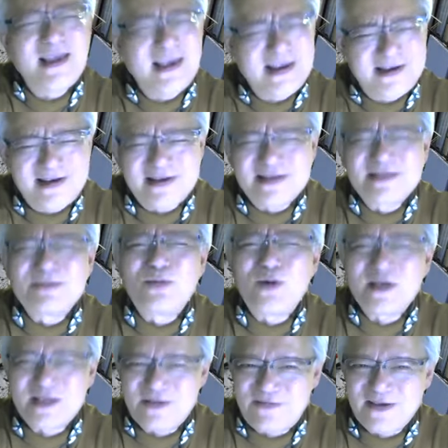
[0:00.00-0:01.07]
It is
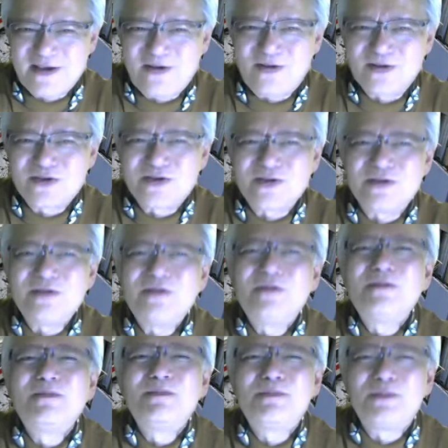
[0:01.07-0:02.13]
more difficult to
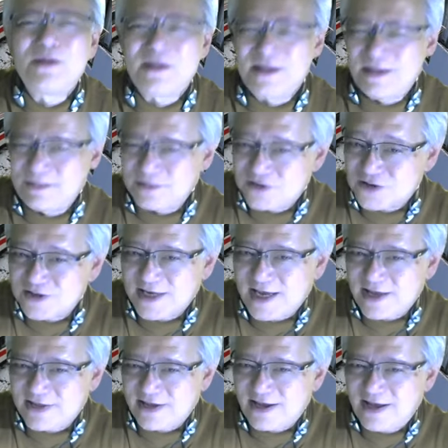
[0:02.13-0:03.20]
put them
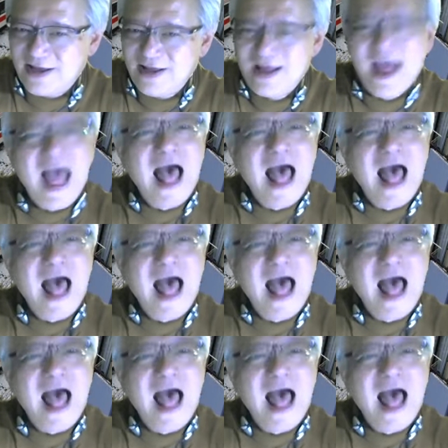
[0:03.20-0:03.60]
together